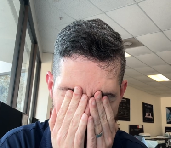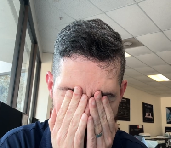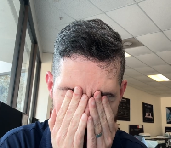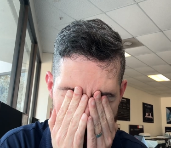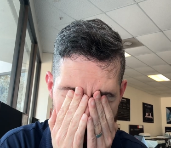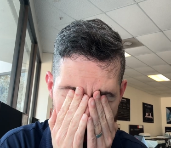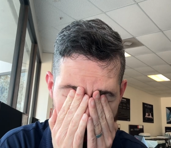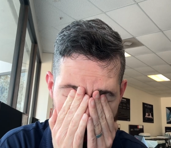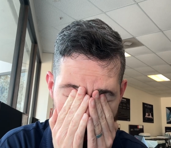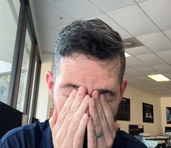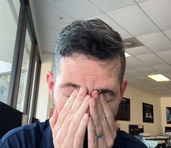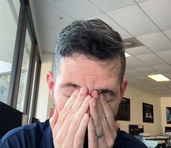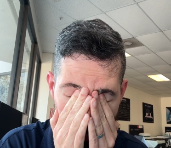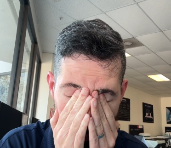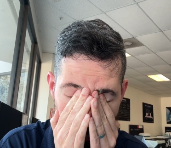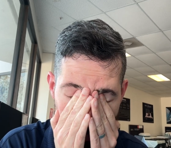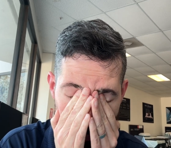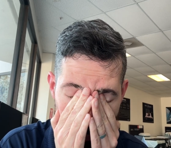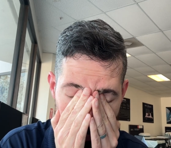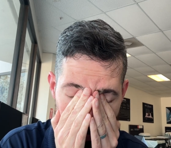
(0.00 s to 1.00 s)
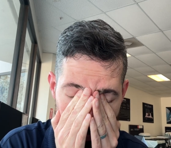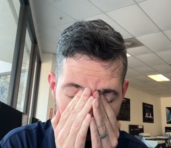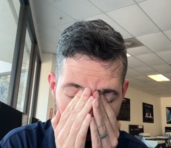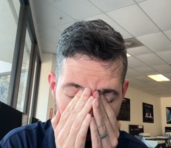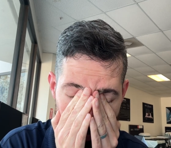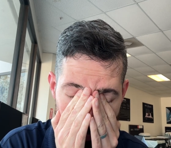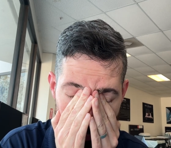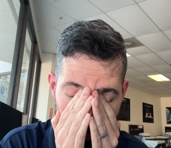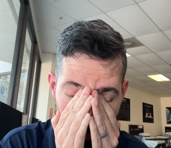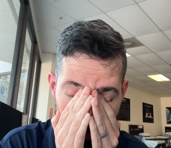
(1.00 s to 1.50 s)

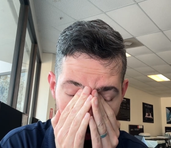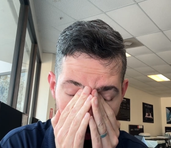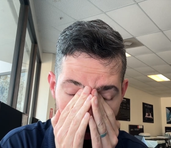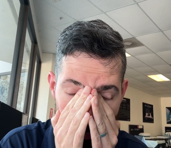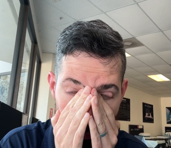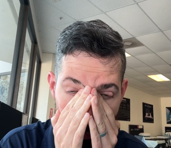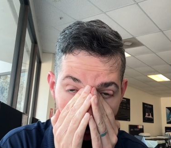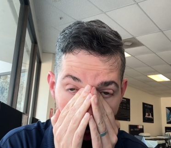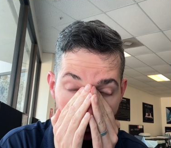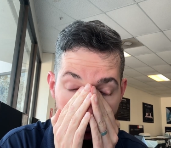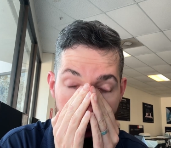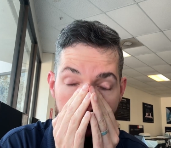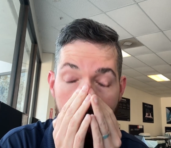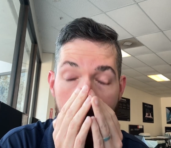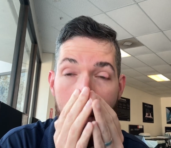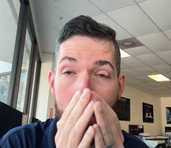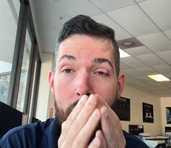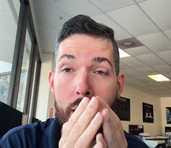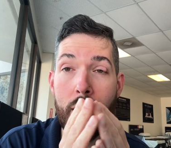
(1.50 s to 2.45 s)
[no speech]